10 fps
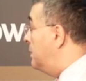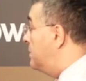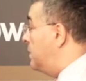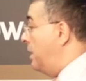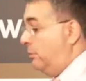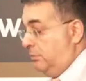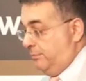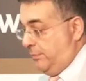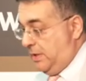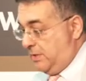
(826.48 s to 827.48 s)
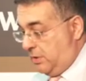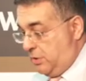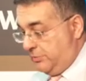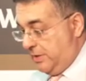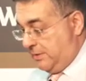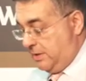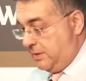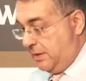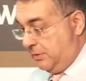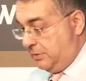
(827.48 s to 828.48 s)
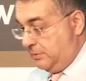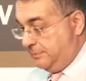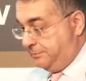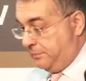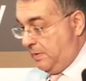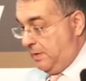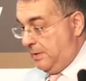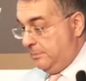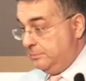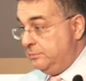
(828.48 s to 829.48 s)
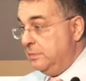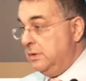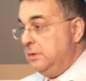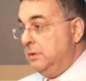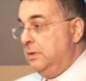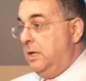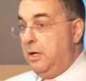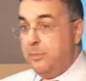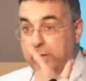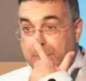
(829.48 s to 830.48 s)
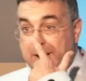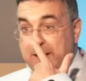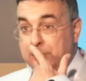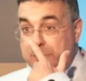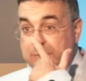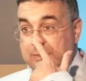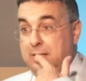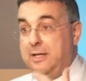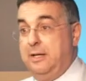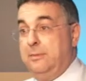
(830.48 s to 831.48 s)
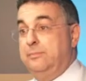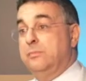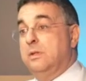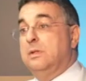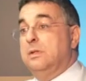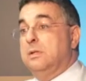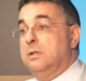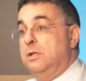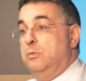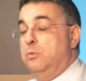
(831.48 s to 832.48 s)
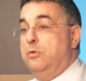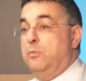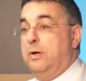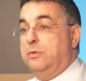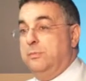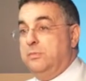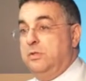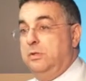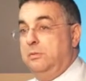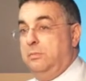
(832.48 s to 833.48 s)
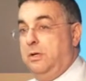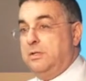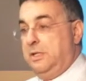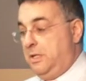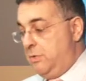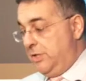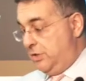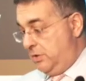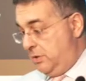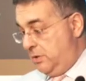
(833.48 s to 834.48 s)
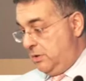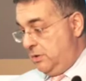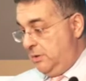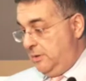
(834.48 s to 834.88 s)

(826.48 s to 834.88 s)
So here's our contact details. I'll be around. You're more than welcome to ask any questions.